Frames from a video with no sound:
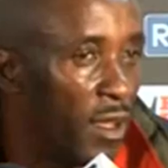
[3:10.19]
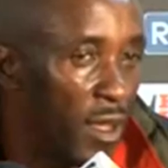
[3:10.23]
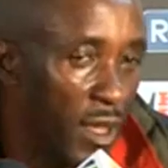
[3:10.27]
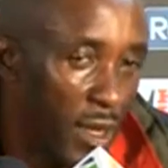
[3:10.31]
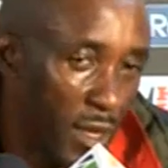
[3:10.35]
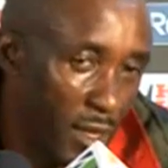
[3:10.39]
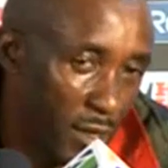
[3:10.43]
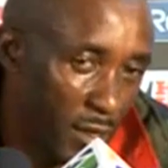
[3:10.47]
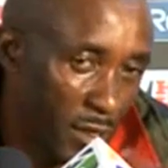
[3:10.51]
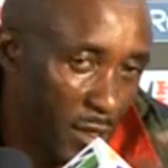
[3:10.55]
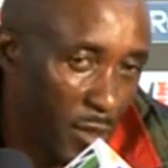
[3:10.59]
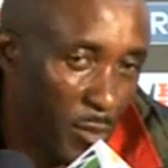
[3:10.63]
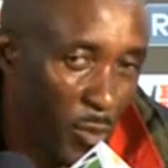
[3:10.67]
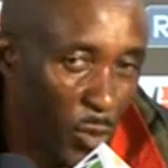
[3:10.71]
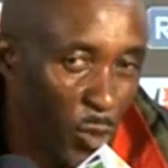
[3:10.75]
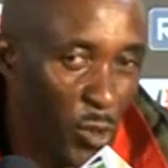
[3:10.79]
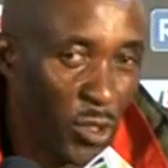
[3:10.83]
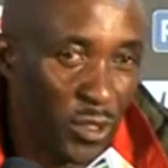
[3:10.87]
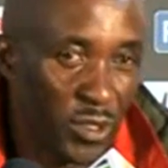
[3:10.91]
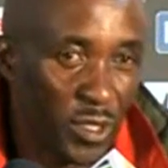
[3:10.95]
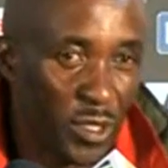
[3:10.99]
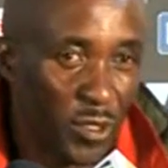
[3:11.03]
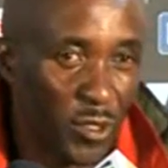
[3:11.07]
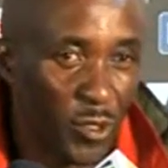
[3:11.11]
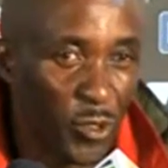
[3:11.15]
And I know the
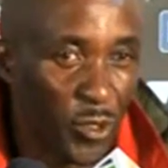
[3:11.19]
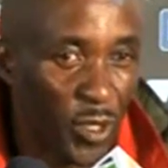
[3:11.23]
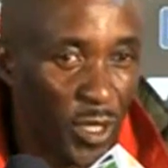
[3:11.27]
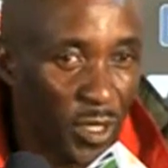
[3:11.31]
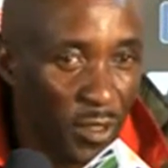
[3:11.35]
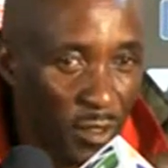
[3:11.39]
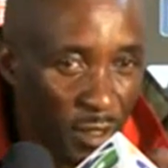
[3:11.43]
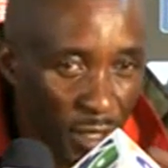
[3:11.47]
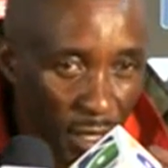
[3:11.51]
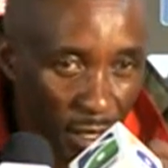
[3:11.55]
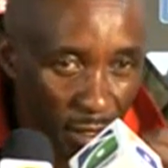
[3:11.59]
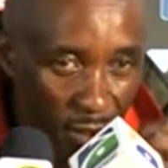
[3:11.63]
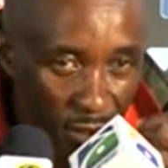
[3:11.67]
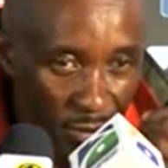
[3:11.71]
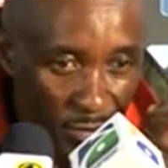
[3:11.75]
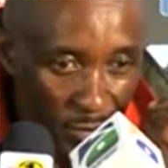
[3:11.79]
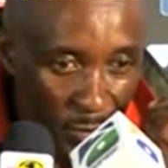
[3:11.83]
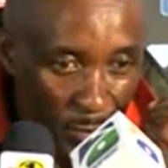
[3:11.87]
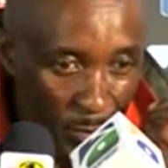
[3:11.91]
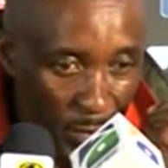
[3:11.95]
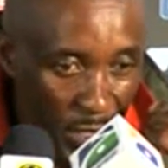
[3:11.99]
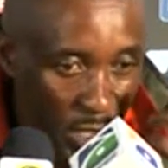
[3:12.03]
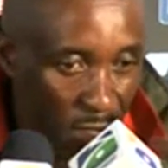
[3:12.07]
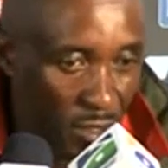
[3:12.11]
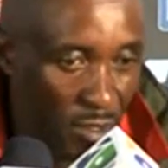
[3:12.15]
boys can do it, and it's
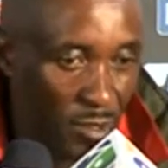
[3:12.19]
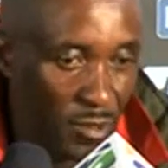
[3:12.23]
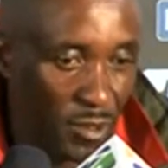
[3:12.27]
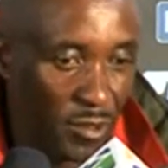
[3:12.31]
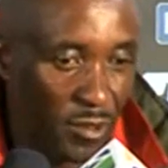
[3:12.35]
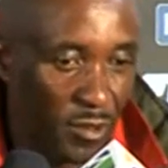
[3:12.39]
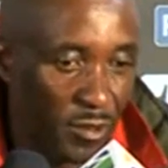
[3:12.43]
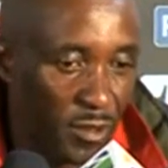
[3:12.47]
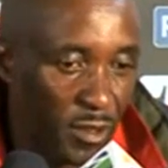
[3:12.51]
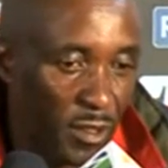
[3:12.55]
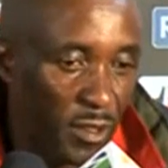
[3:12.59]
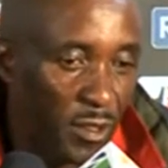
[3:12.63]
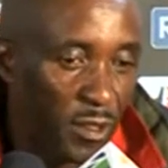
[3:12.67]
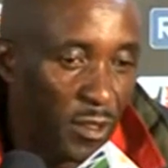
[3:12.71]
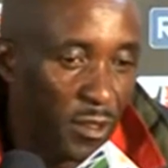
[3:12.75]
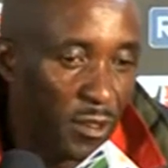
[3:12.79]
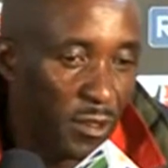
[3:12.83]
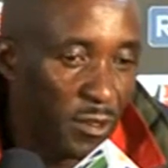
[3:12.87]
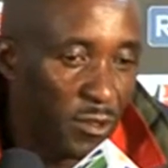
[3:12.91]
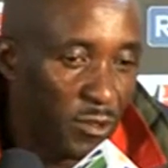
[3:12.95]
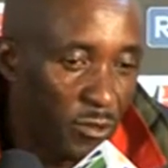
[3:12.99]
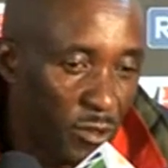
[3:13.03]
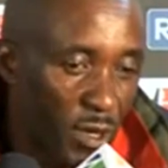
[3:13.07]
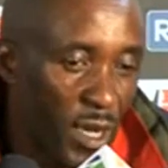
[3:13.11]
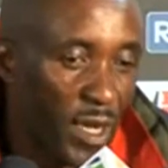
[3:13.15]
for me to
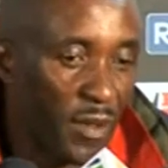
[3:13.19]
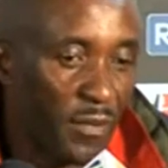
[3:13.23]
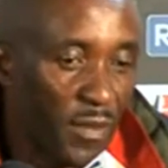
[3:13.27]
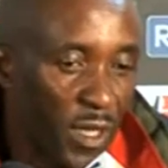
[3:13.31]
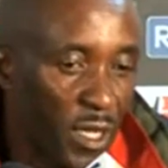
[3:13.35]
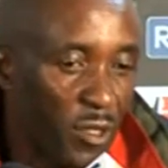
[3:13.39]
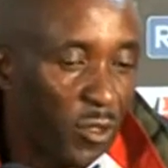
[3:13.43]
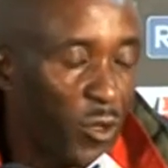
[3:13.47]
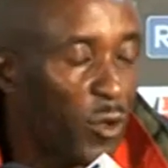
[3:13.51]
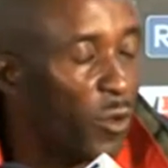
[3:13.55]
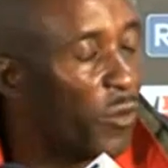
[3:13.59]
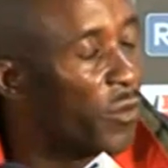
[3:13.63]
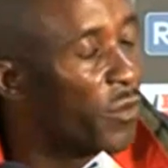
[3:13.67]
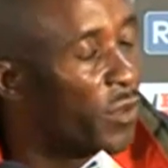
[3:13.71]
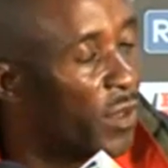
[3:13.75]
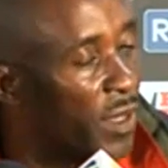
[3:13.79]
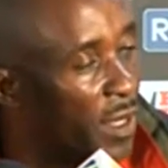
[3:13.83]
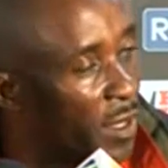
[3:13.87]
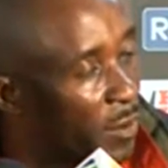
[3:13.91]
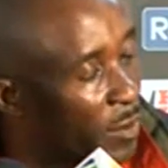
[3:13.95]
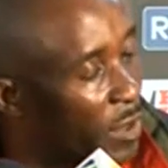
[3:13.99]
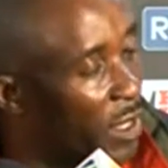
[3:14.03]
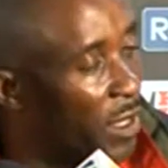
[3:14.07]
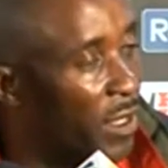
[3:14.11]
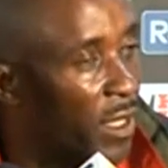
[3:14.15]
drive that
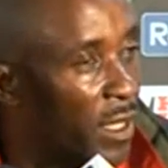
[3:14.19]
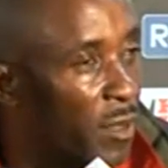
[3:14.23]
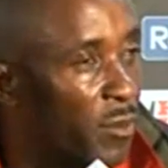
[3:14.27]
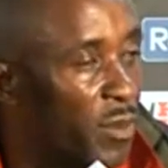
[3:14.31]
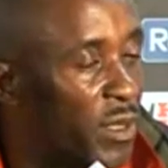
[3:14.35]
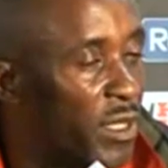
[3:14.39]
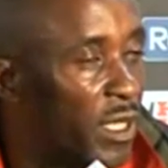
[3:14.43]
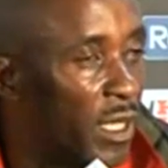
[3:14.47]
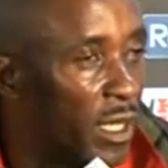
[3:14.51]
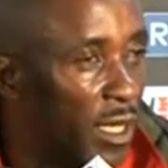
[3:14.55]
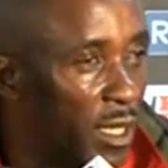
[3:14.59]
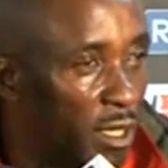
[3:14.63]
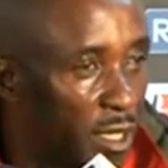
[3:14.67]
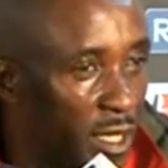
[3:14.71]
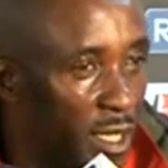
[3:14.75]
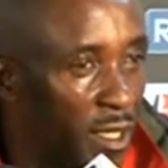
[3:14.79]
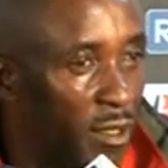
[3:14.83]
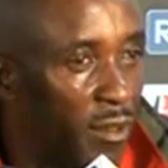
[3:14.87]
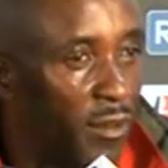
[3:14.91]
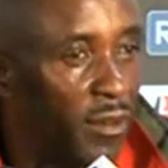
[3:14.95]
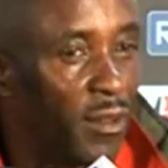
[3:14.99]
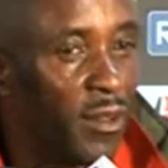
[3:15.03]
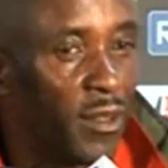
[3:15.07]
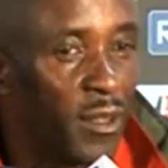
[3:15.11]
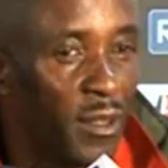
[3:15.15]
confidence in them still, and
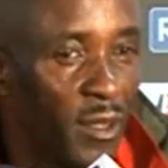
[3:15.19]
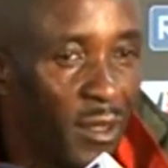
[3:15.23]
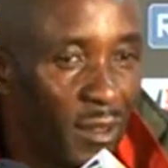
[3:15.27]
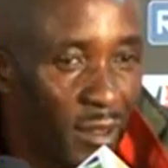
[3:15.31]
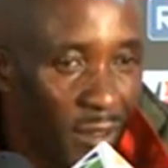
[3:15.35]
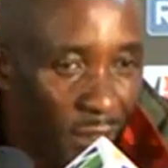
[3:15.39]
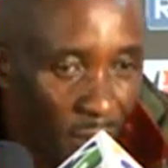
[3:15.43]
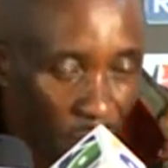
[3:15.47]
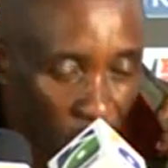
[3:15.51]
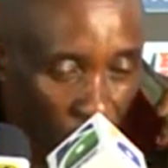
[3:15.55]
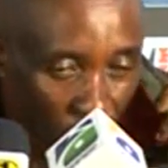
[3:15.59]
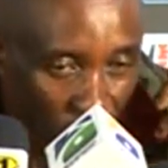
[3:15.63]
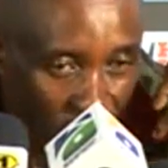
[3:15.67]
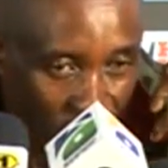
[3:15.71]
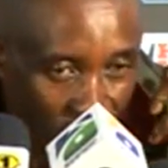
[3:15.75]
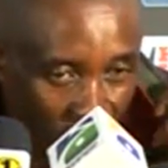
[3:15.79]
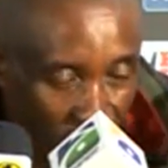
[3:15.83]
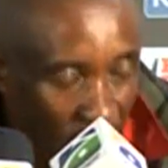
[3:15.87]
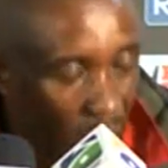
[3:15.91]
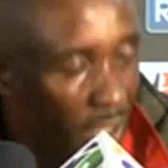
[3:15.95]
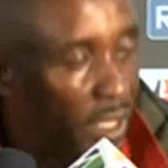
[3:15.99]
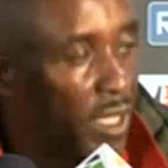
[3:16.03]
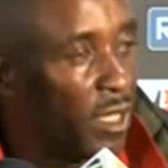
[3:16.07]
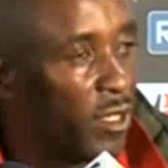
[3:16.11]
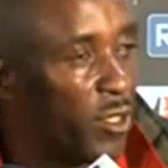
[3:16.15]
now we
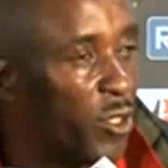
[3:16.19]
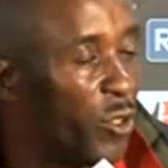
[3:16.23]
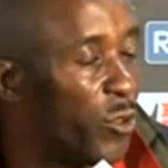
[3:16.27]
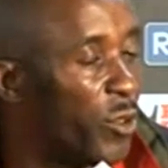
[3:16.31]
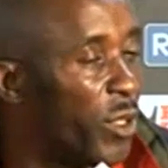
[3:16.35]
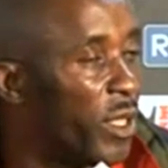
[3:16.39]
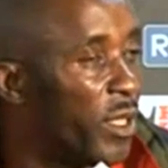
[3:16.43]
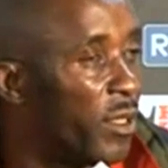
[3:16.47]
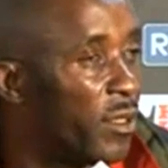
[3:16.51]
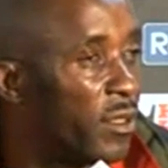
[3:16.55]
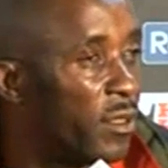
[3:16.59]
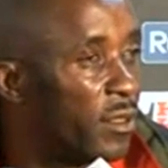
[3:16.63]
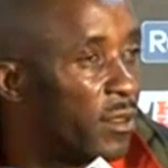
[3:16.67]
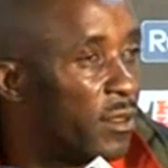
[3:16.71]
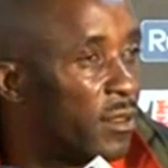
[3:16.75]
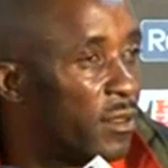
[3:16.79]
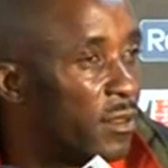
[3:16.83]
still can do it.